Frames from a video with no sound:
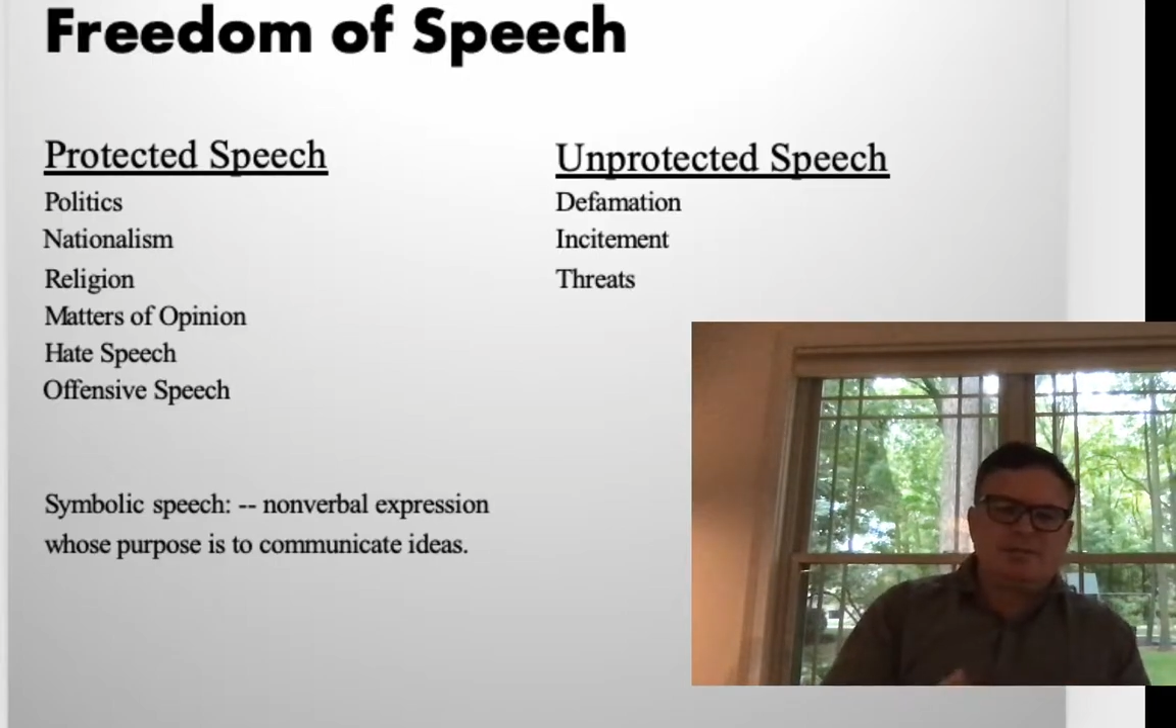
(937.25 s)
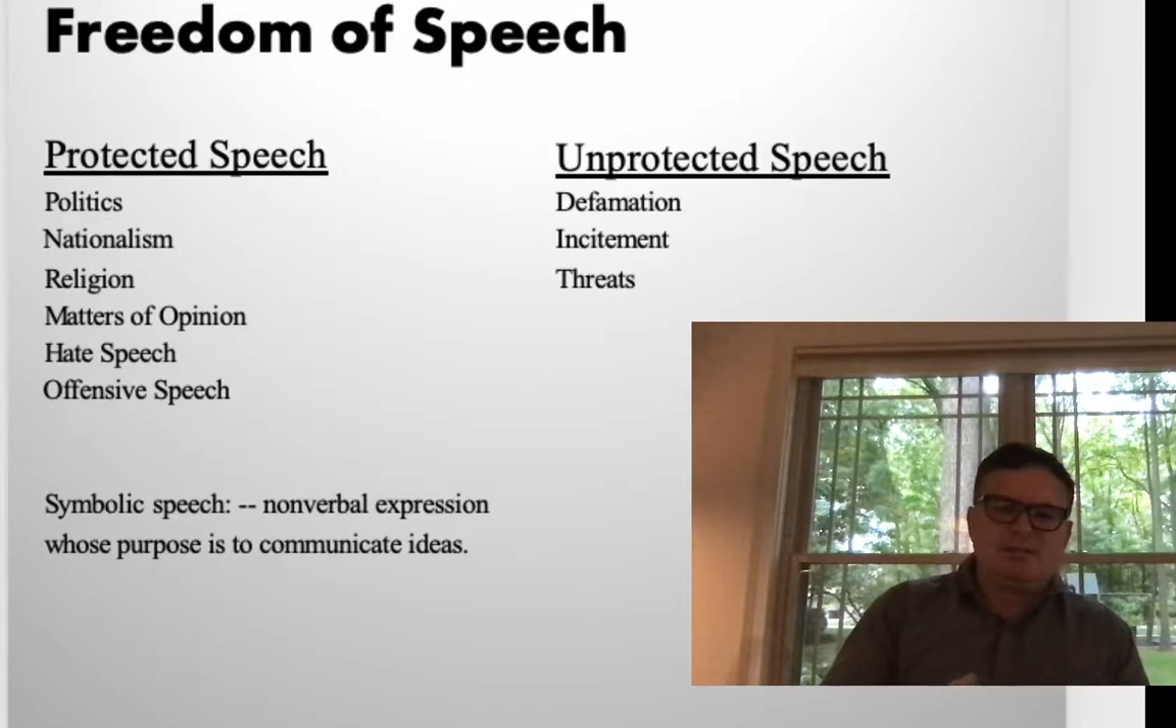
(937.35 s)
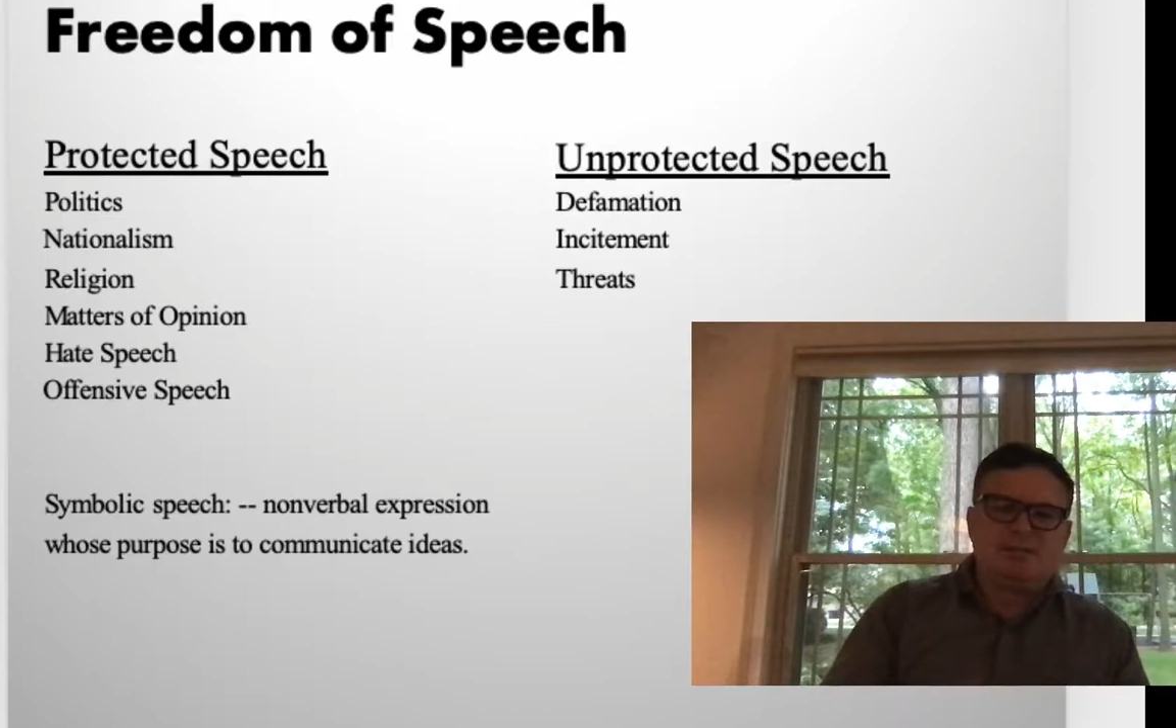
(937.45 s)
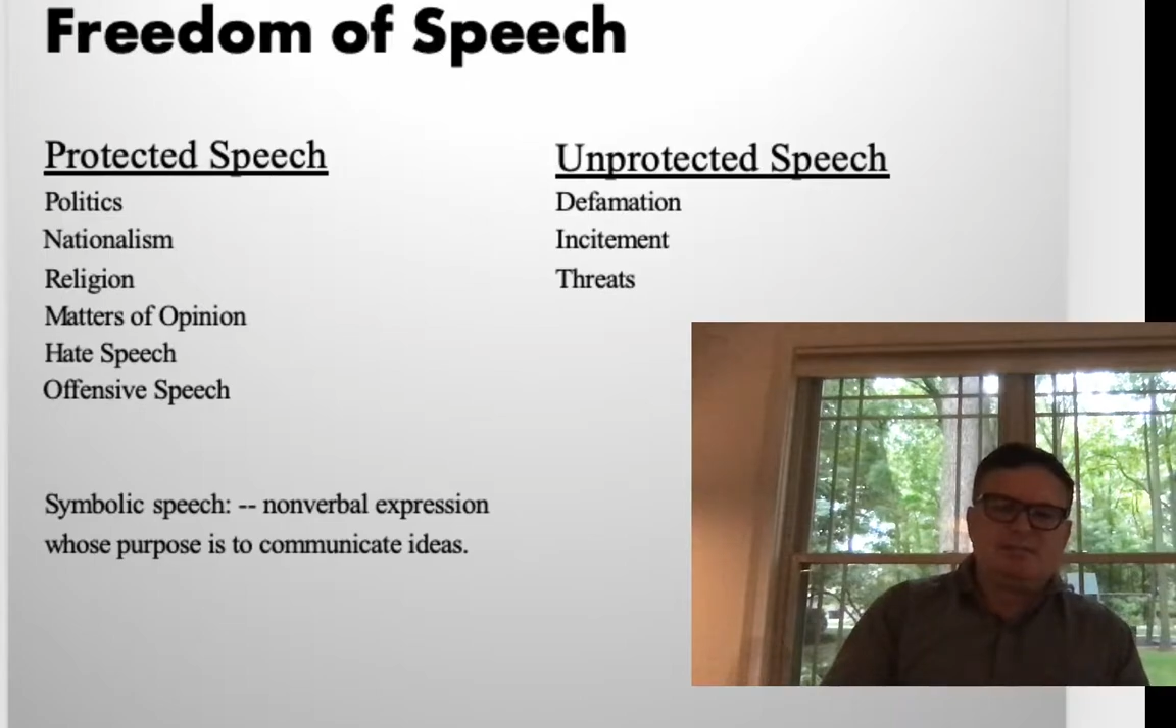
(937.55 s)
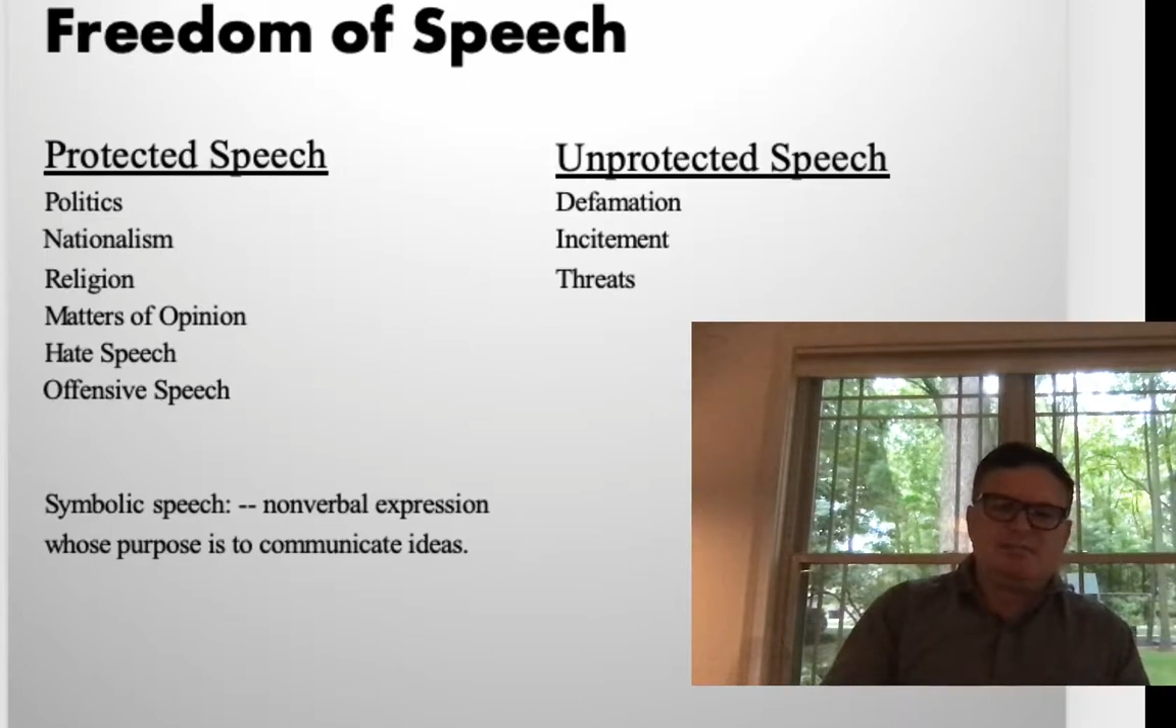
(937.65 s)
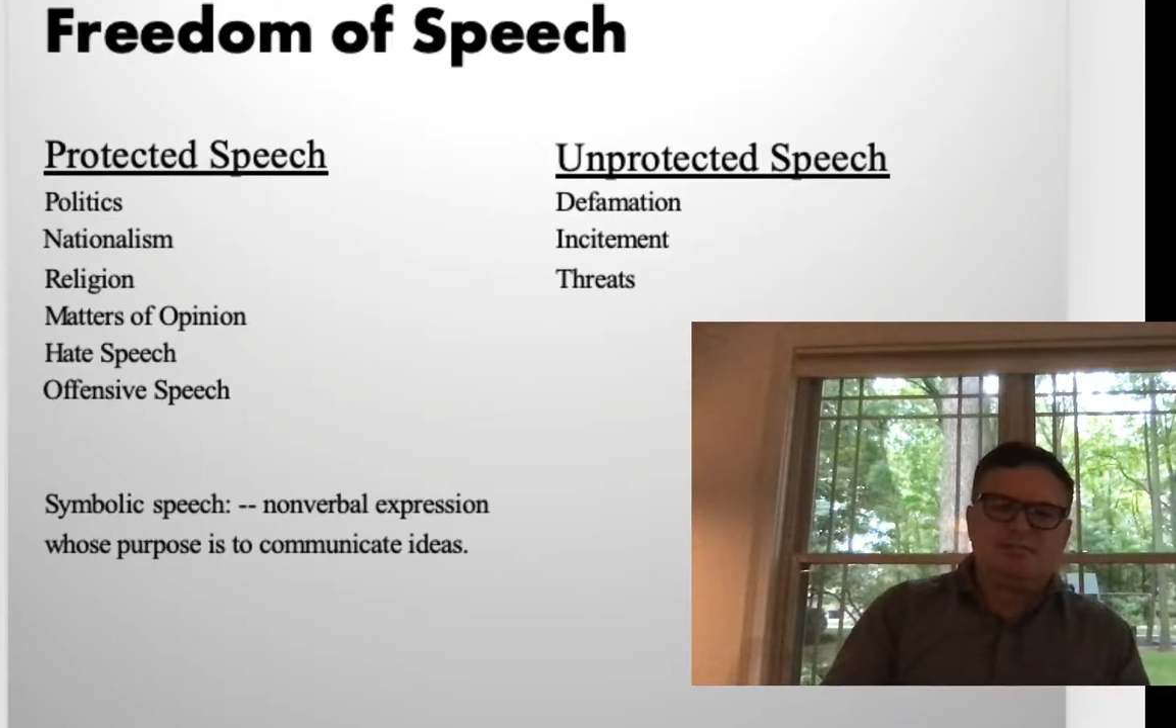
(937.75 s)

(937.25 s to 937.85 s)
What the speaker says: the